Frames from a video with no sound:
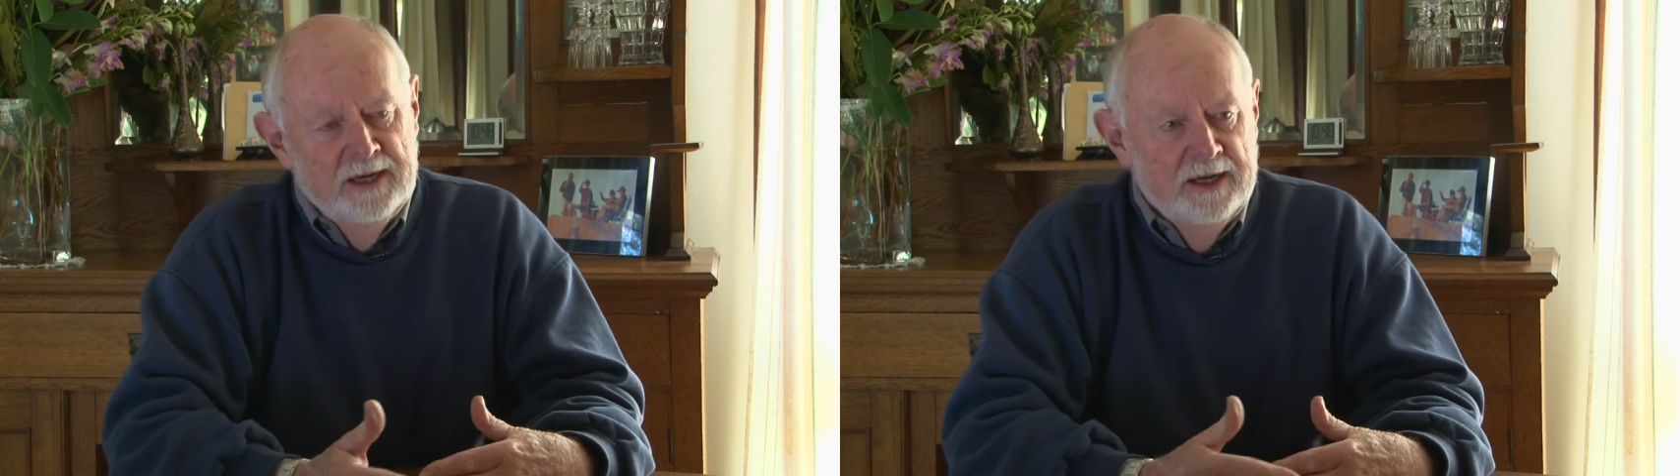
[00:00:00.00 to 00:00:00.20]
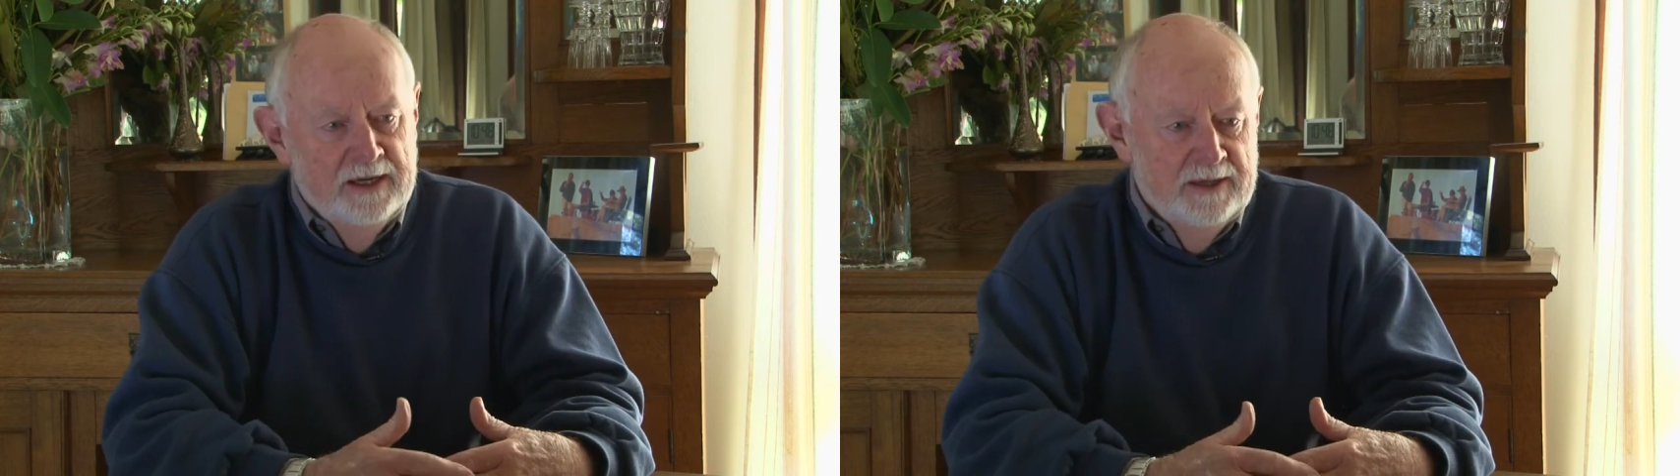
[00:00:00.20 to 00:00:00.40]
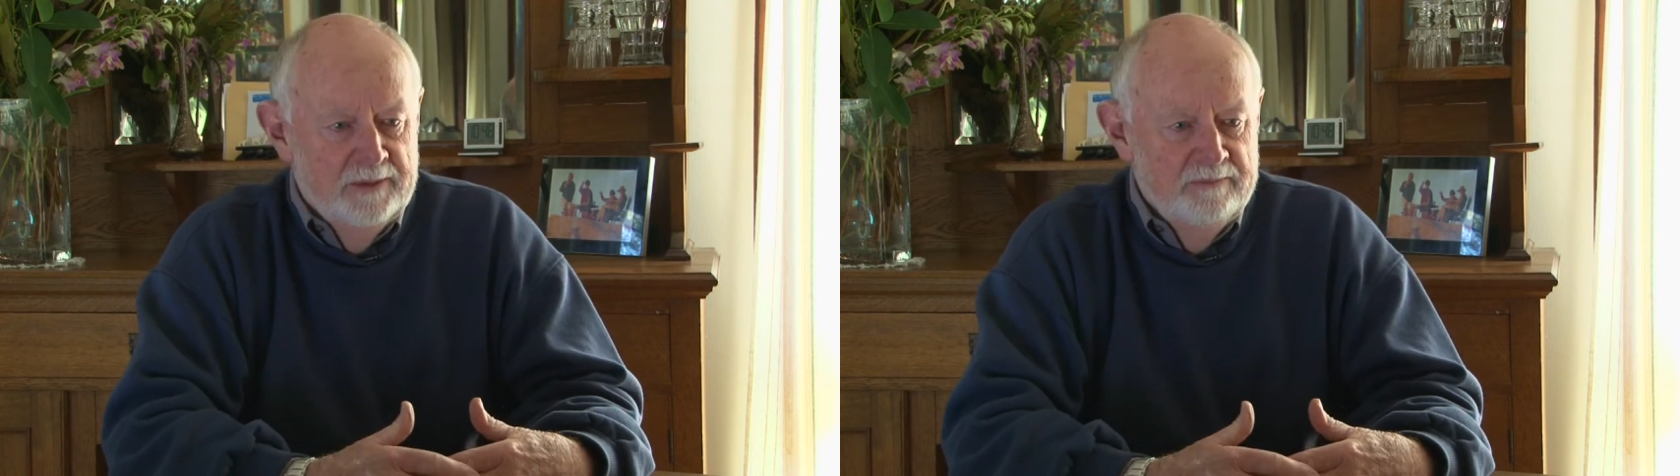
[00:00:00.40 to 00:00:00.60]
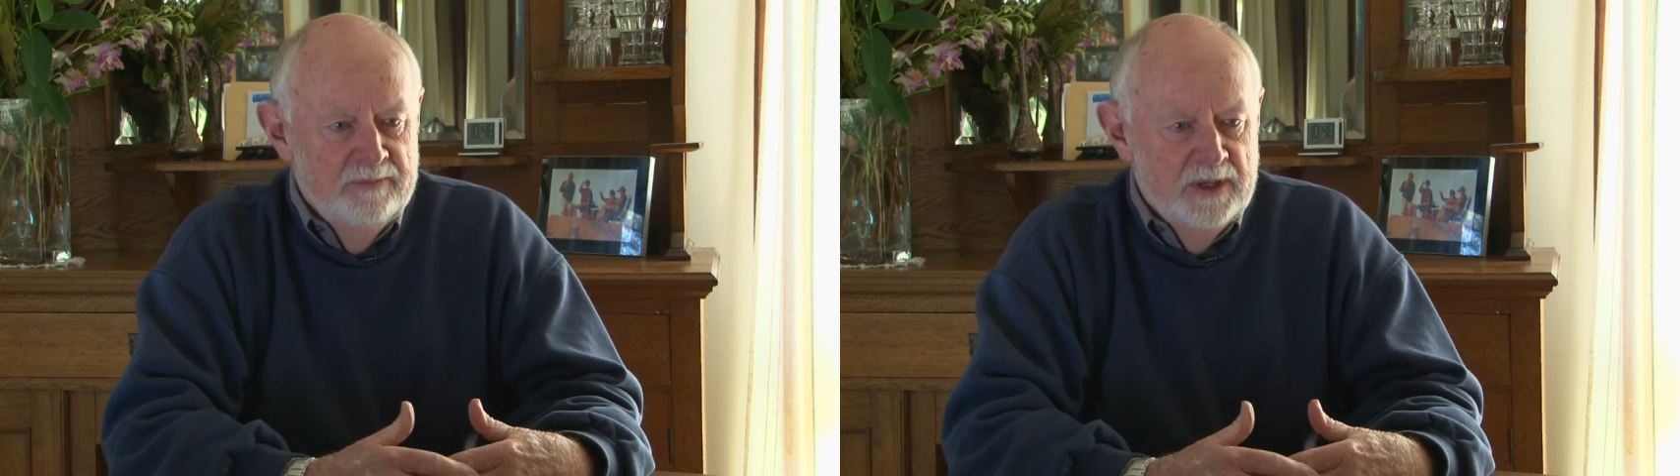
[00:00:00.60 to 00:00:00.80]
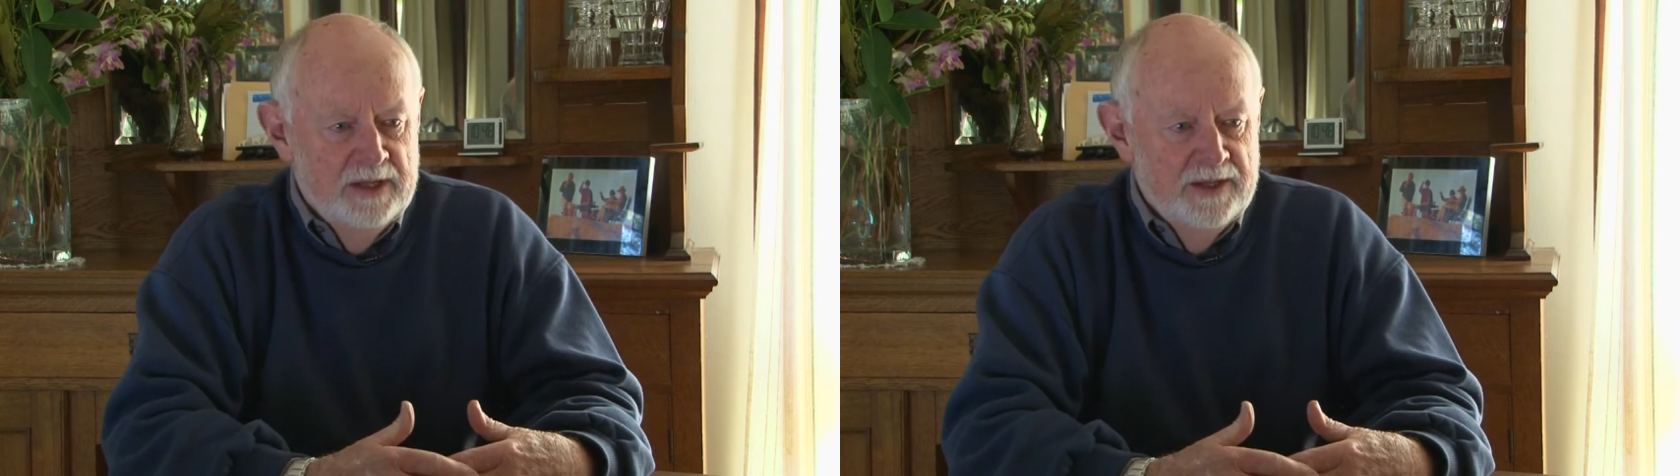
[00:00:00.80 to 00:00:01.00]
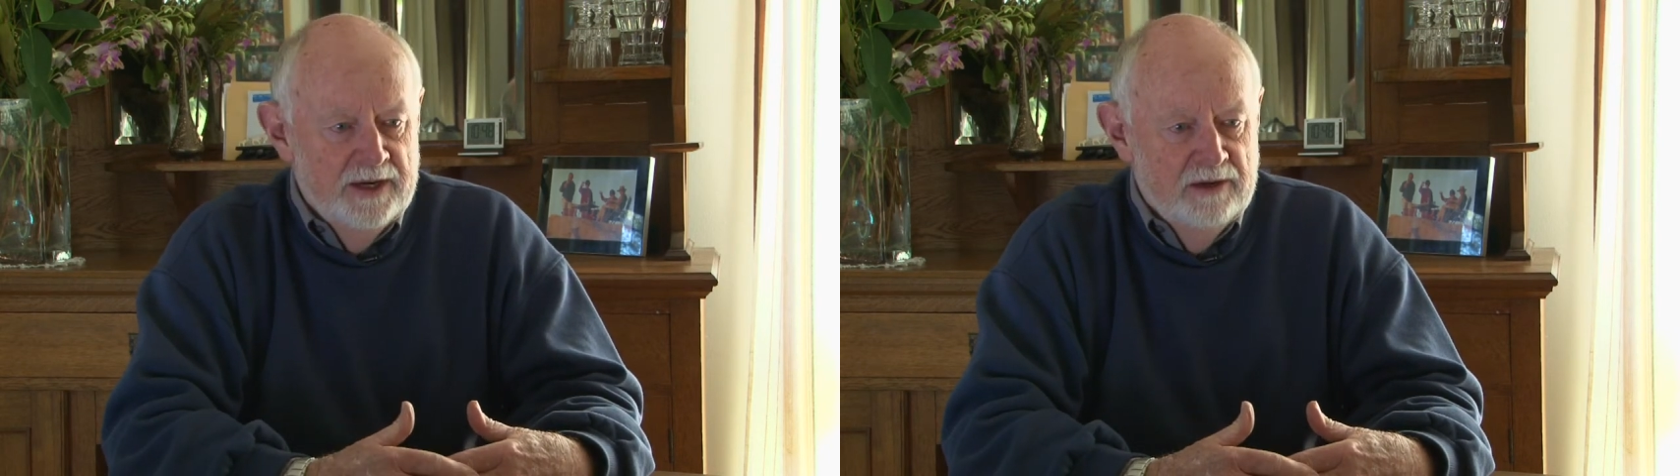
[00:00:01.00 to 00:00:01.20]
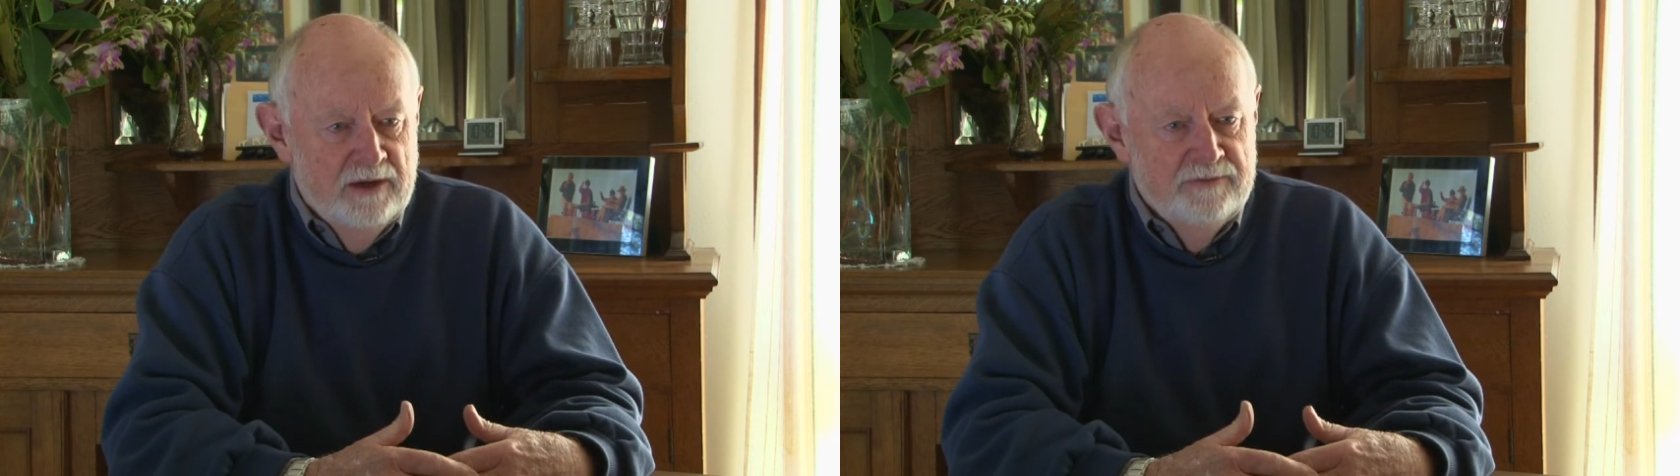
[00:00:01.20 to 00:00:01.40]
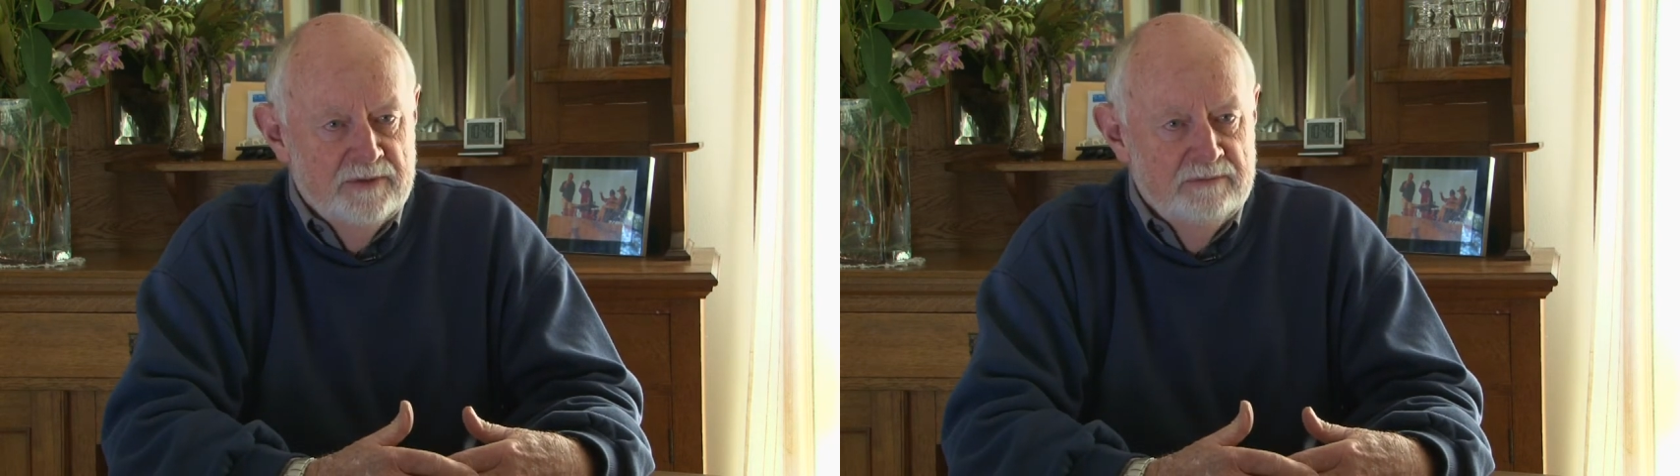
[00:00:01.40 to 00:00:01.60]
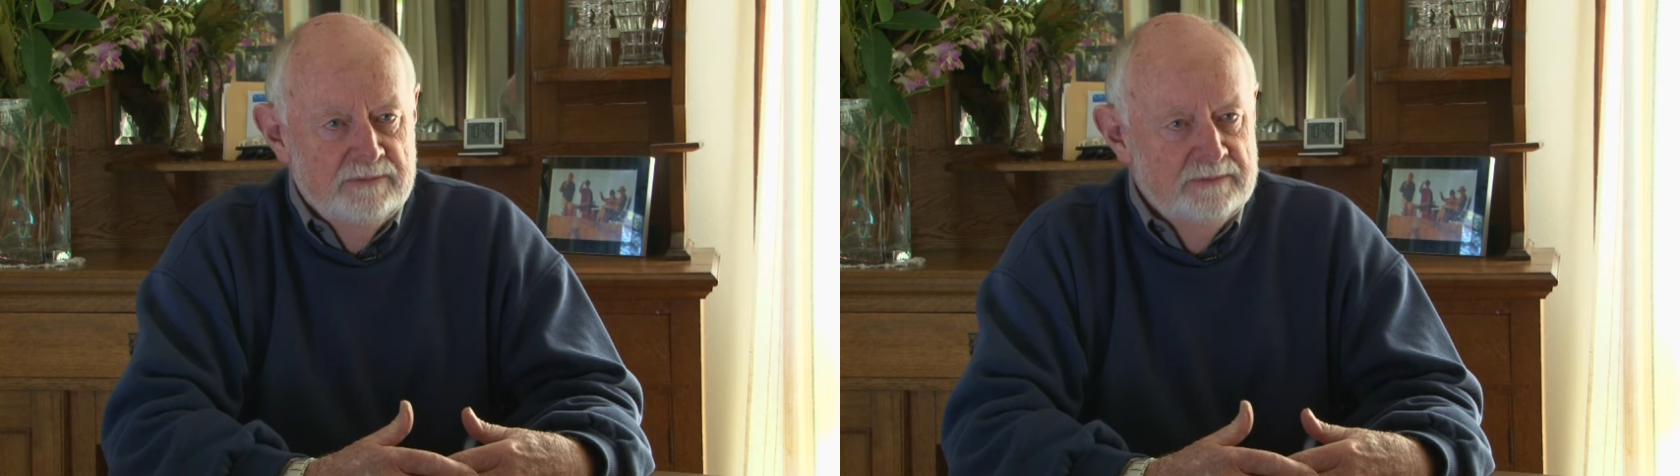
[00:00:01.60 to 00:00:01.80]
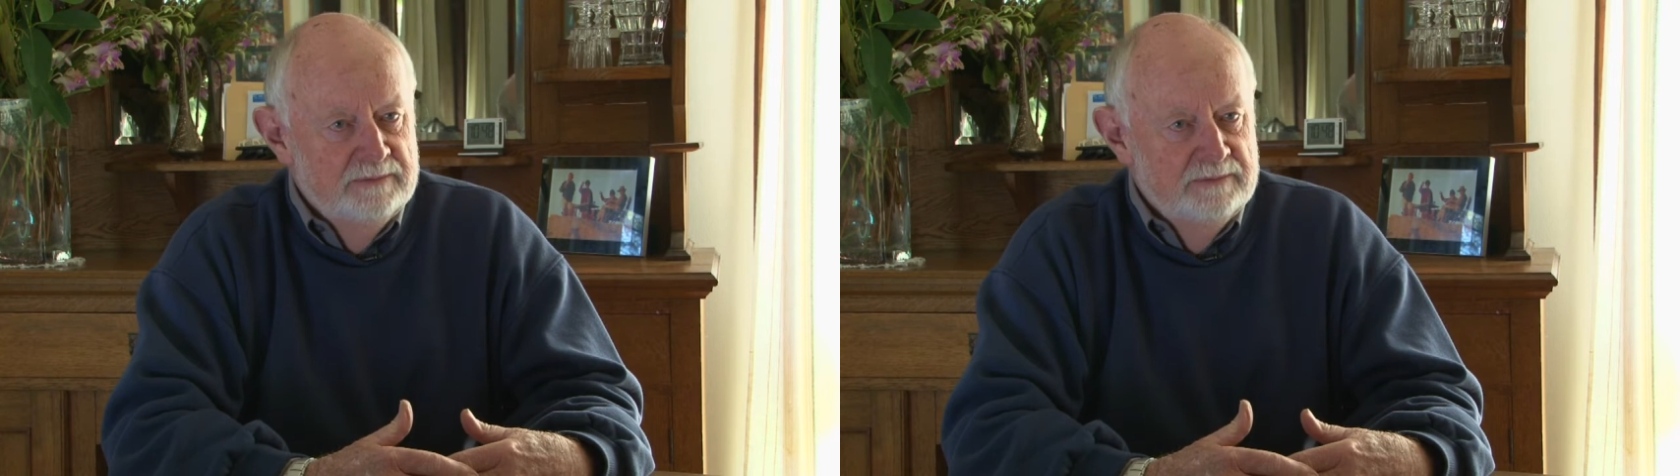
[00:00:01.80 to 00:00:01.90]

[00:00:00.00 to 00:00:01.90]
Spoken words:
and that'll often